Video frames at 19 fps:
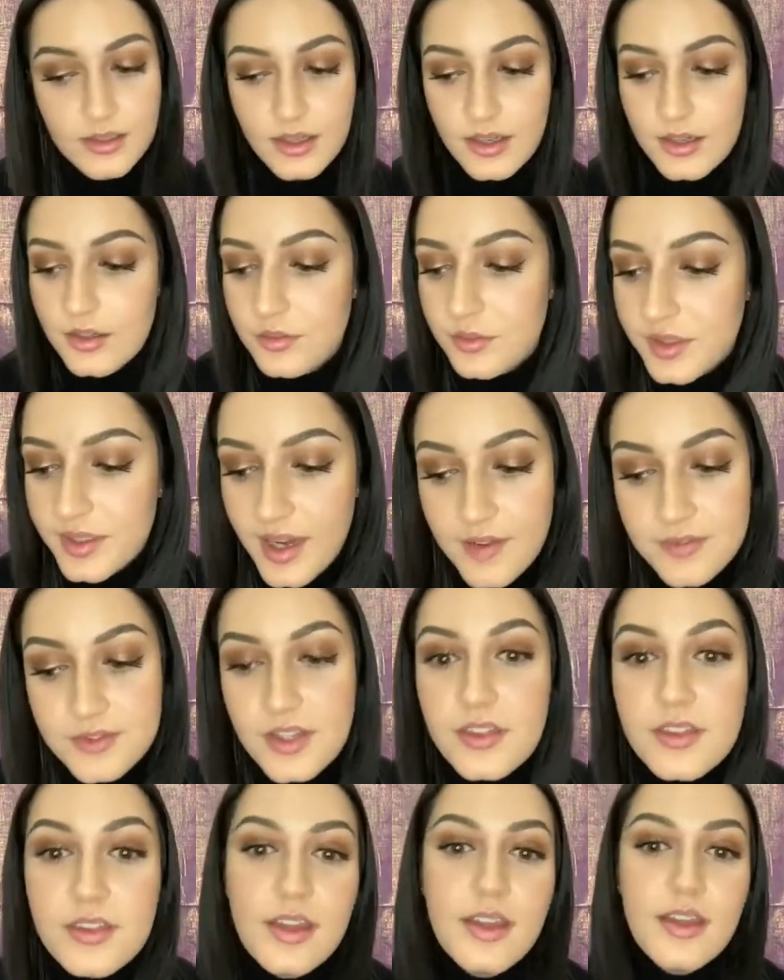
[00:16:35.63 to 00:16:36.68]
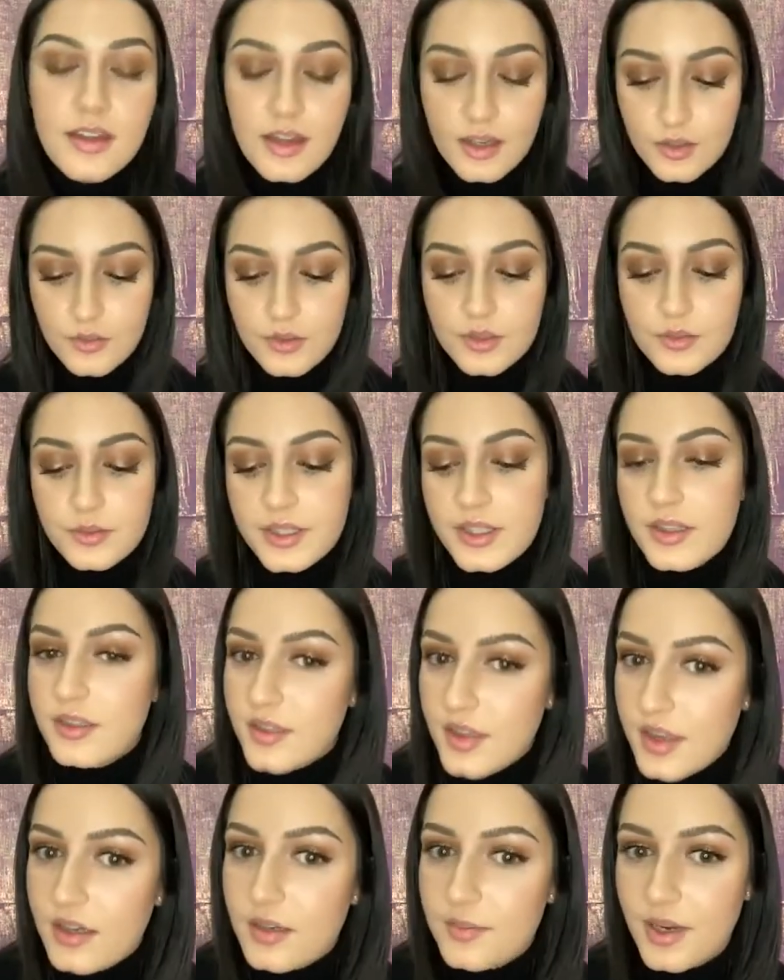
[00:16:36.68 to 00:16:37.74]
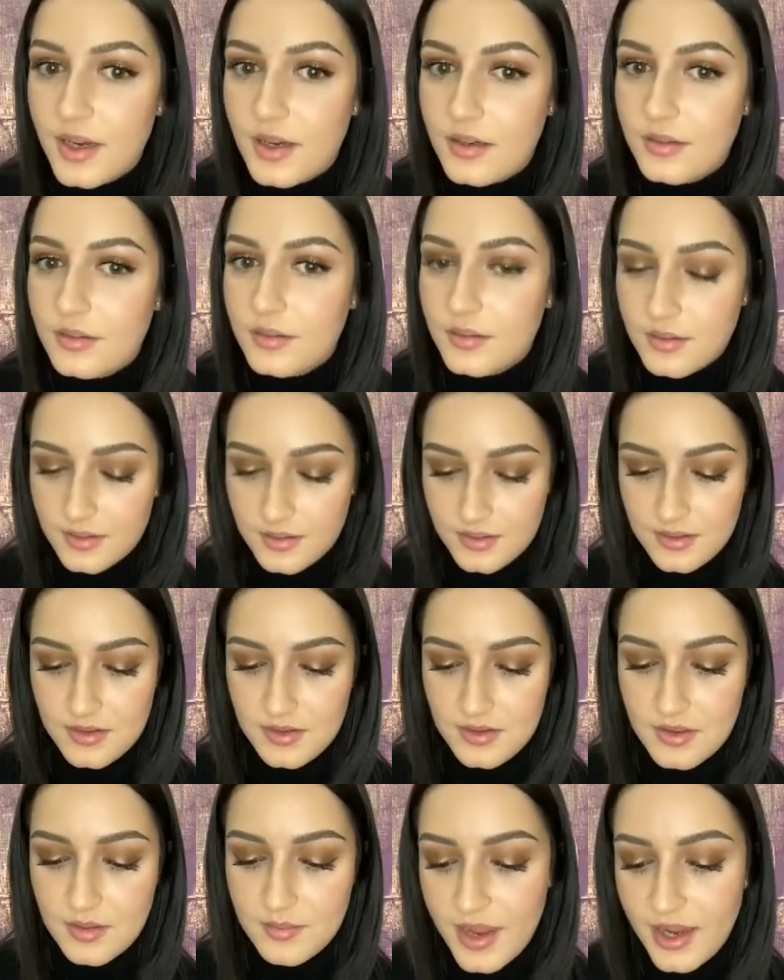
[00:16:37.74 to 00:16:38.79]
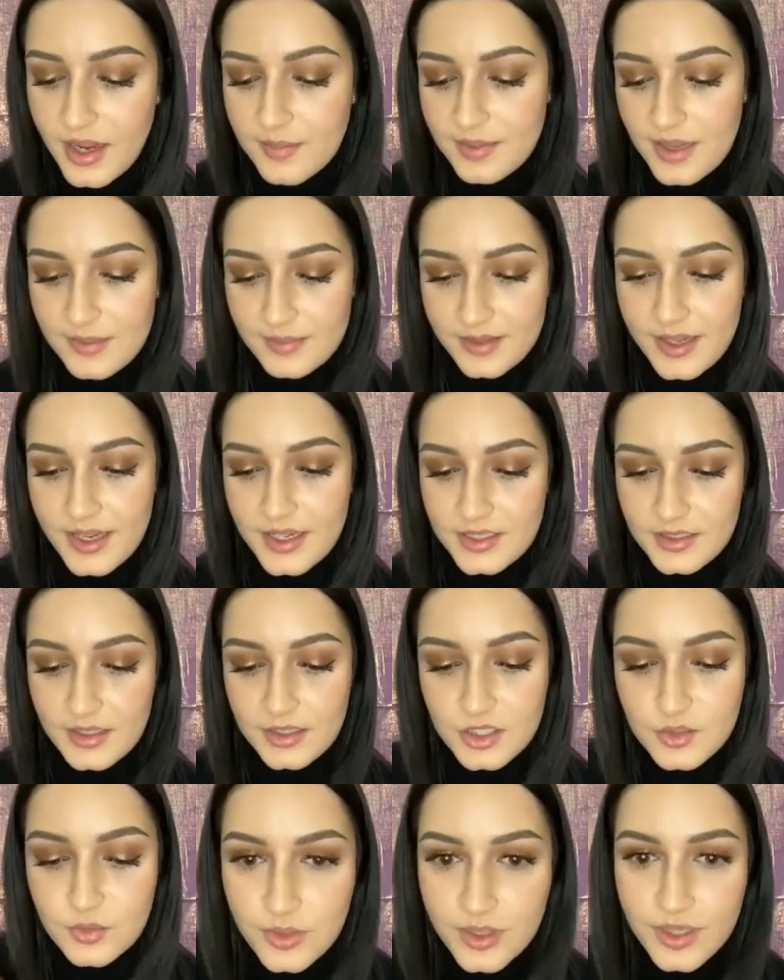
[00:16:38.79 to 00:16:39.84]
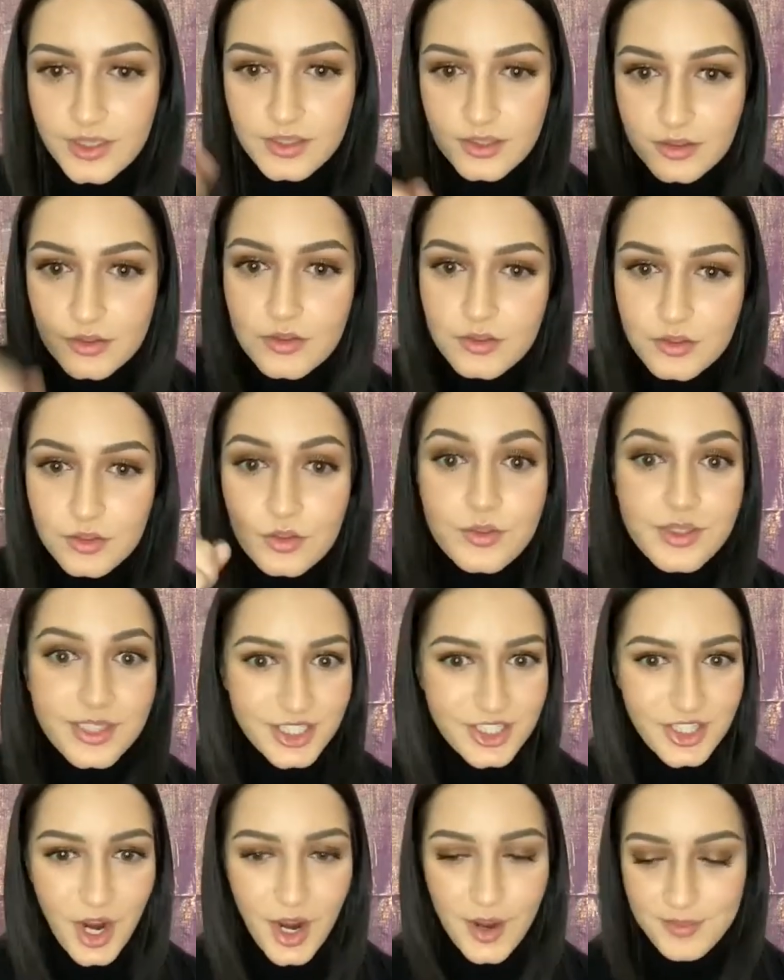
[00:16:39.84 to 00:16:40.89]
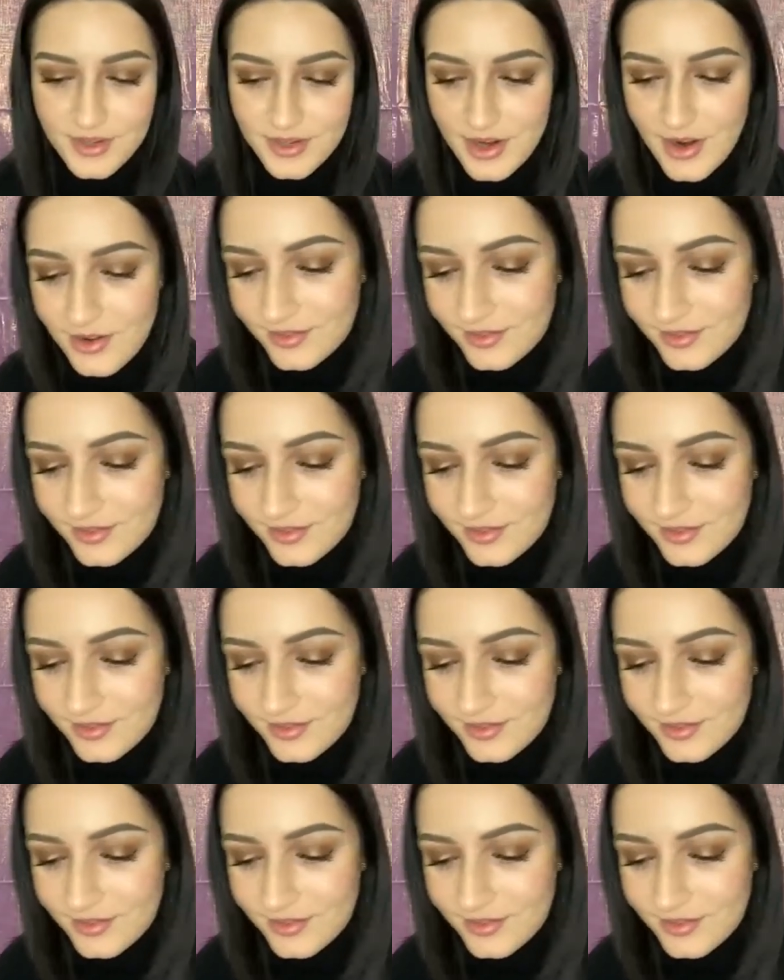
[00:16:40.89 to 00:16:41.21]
I don't really have to think. I don't want to really think about the makeup application. I just want it to do its job, you know?